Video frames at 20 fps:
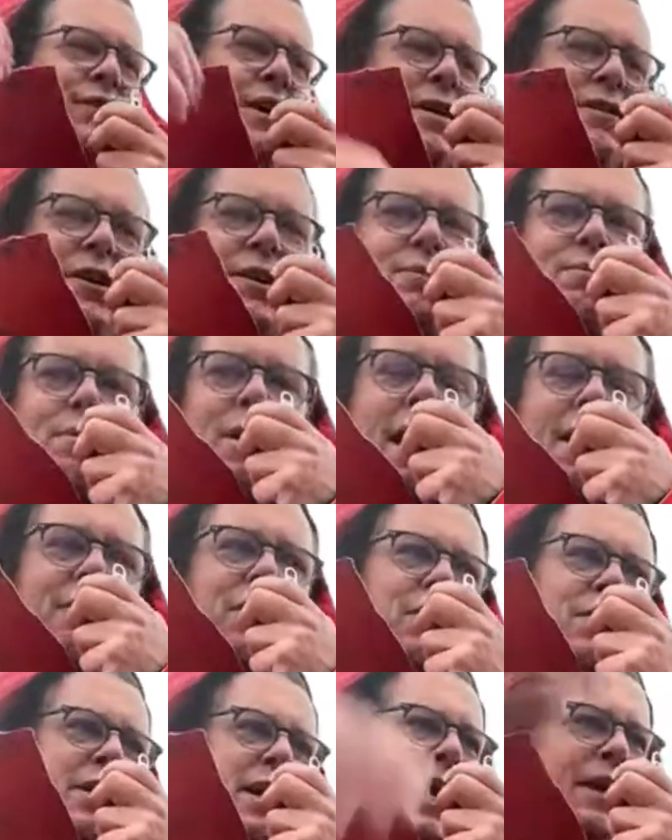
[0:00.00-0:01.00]
7,
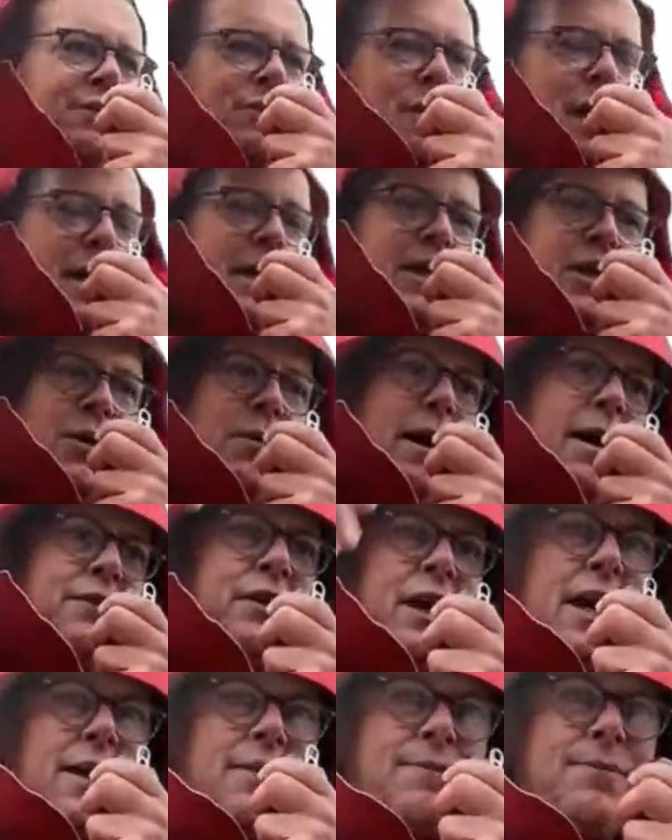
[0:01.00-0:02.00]
Bravo Indy X-Ray,
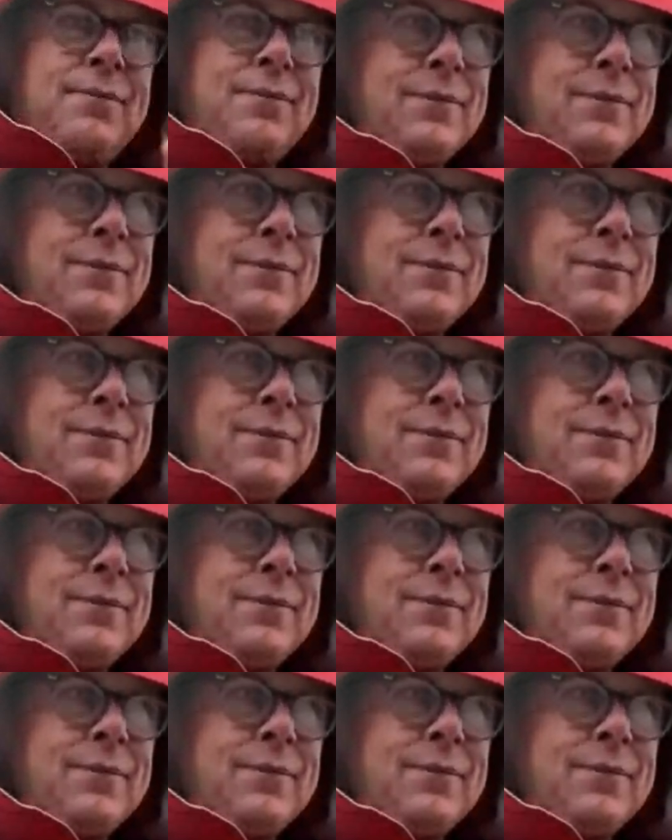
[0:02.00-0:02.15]
QRZ.